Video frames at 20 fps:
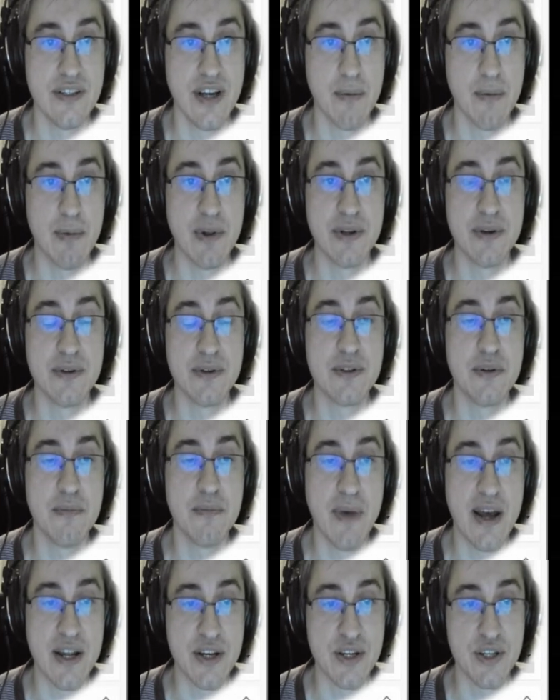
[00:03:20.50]
\w
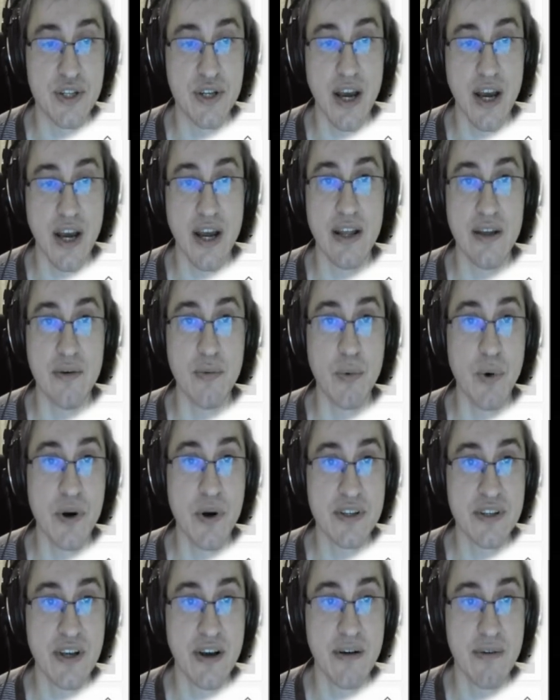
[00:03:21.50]
to match any
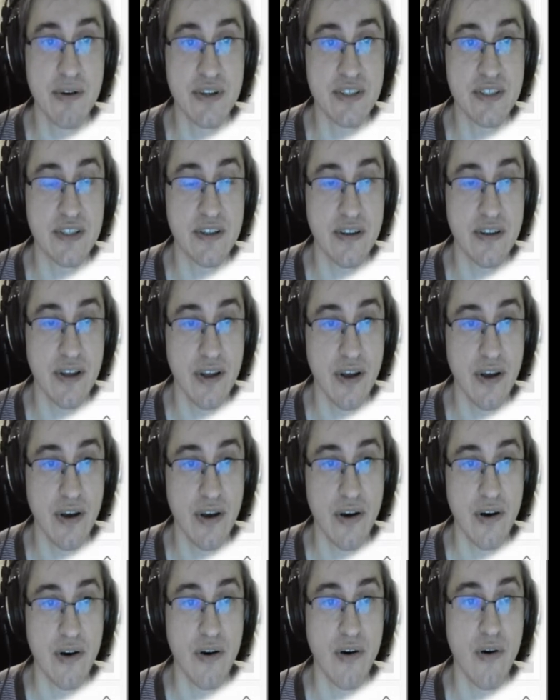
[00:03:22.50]
word character,
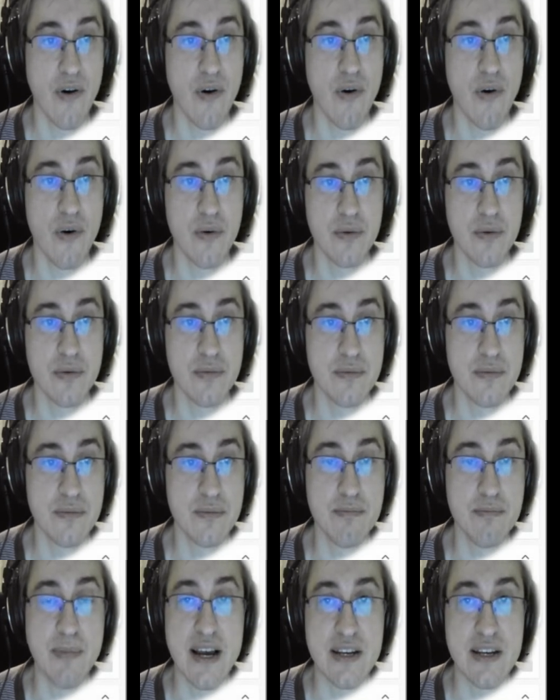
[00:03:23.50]
or
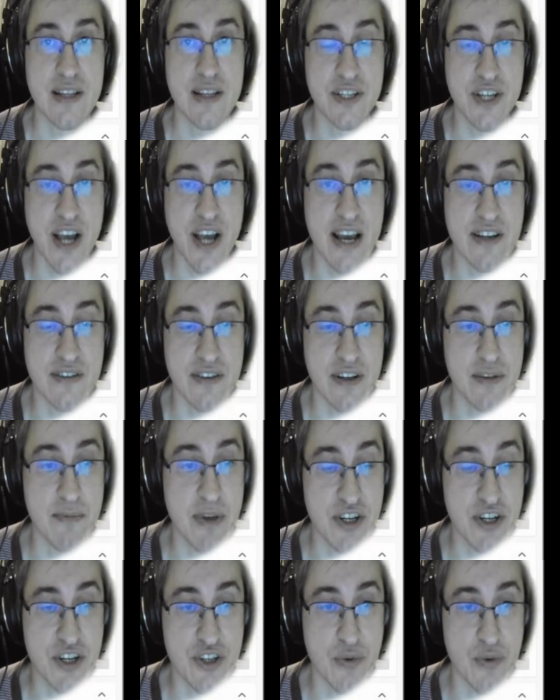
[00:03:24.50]
\s
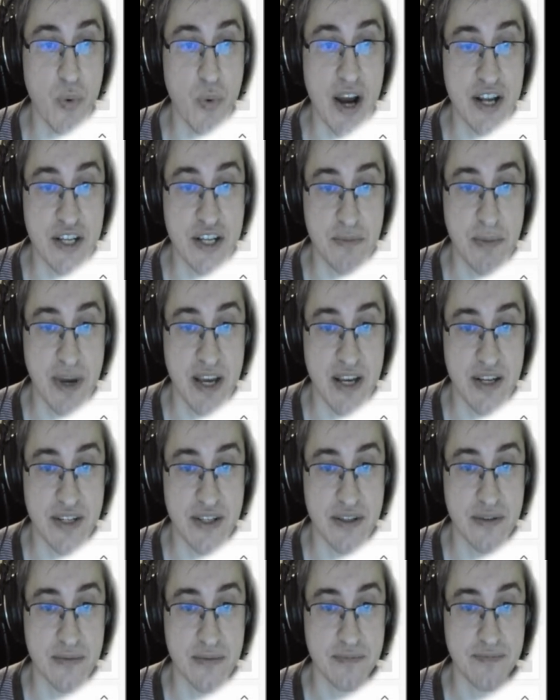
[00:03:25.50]
that matches a white
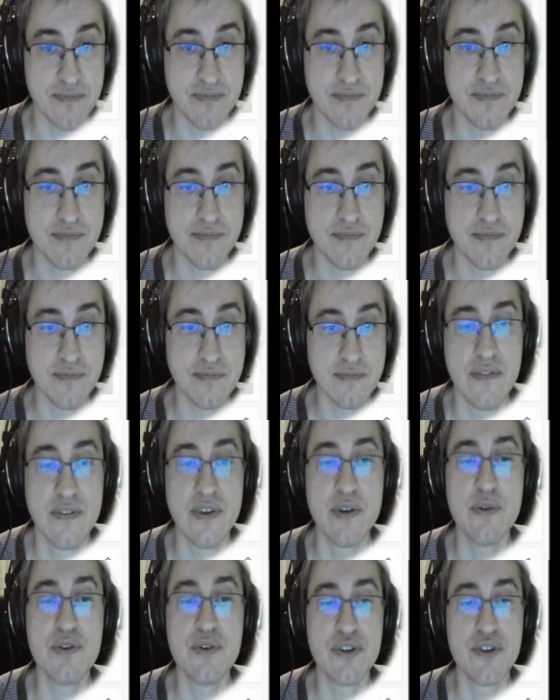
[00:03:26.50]
space.
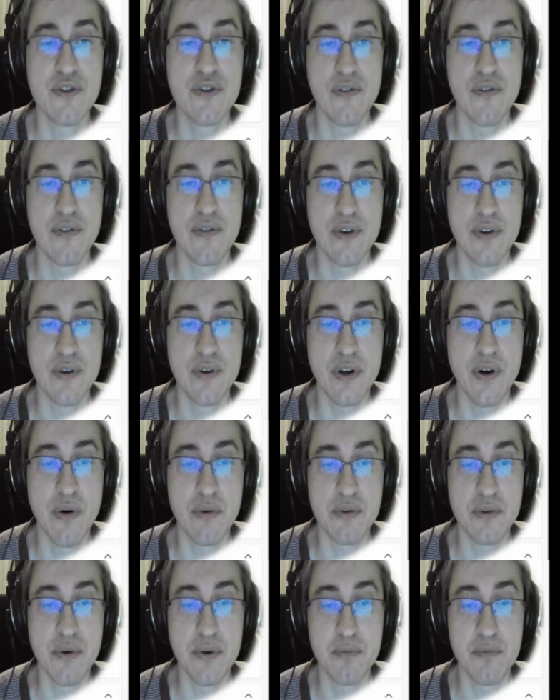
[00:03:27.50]
The usage of
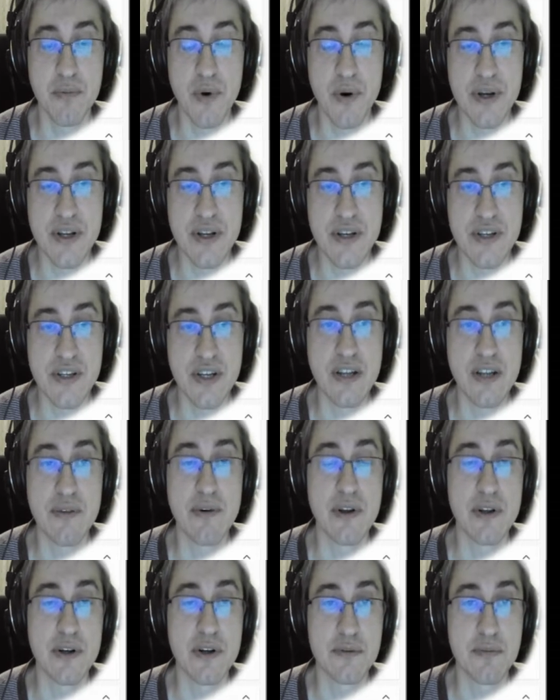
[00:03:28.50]
Unicode code points
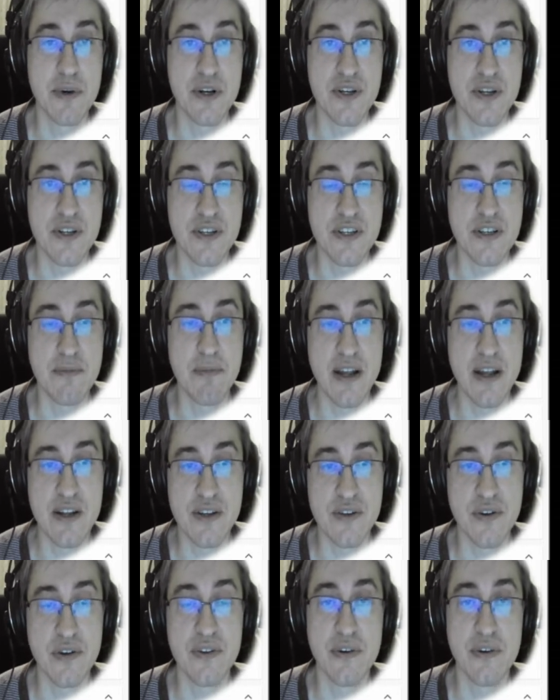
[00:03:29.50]
in regular expressions
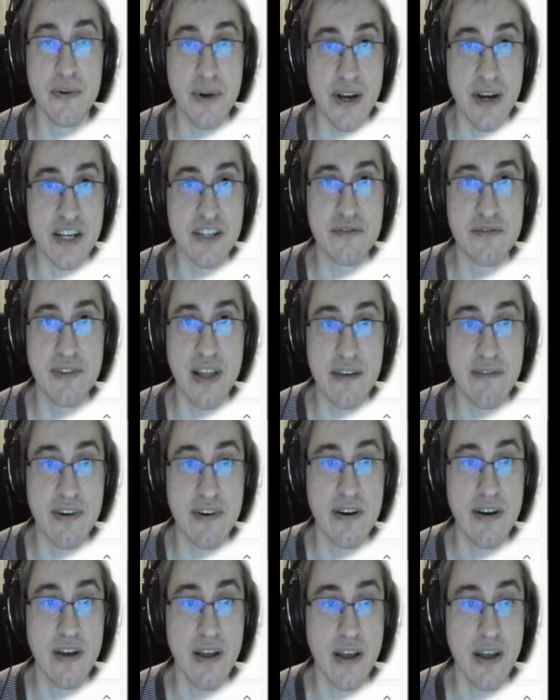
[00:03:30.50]
depends on the regex
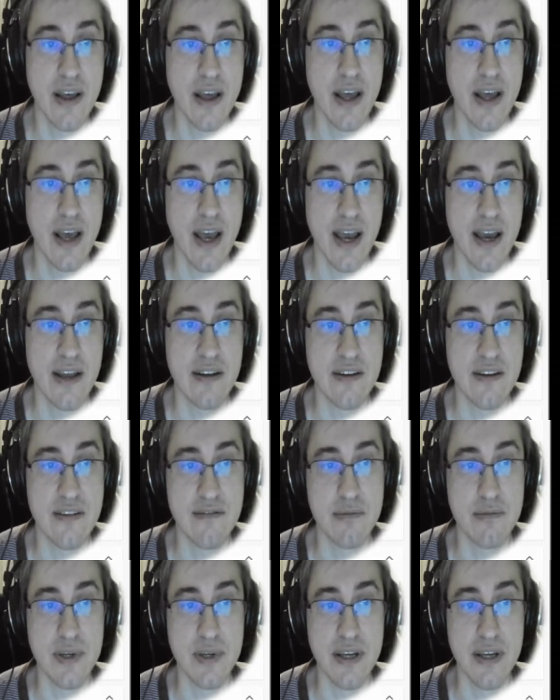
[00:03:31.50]
flavor, and
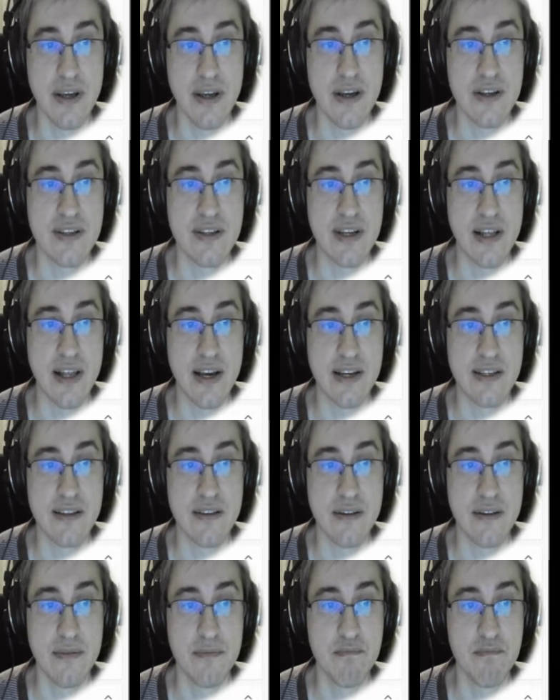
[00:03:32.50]
if we select
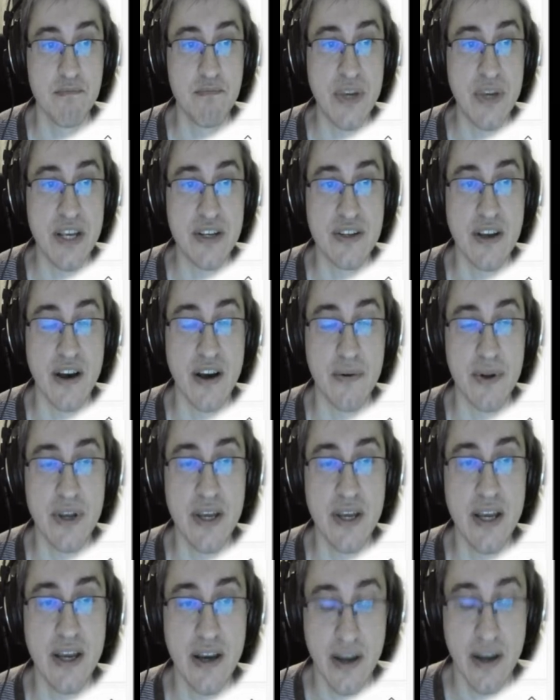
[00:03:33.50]

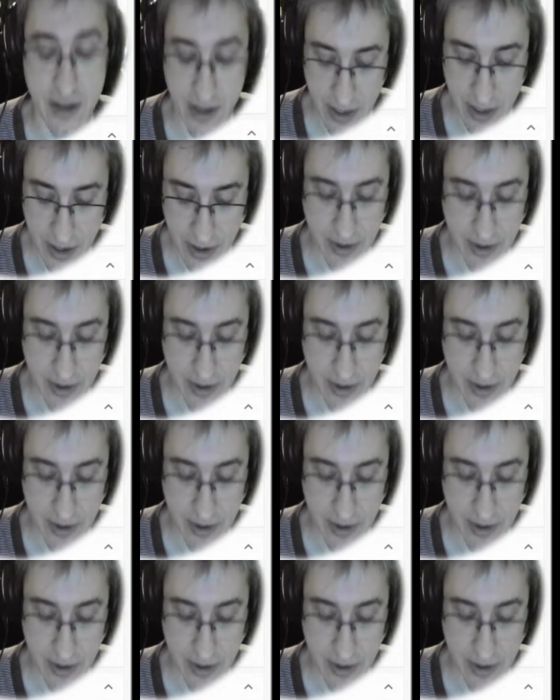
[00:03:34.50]
PCRE here,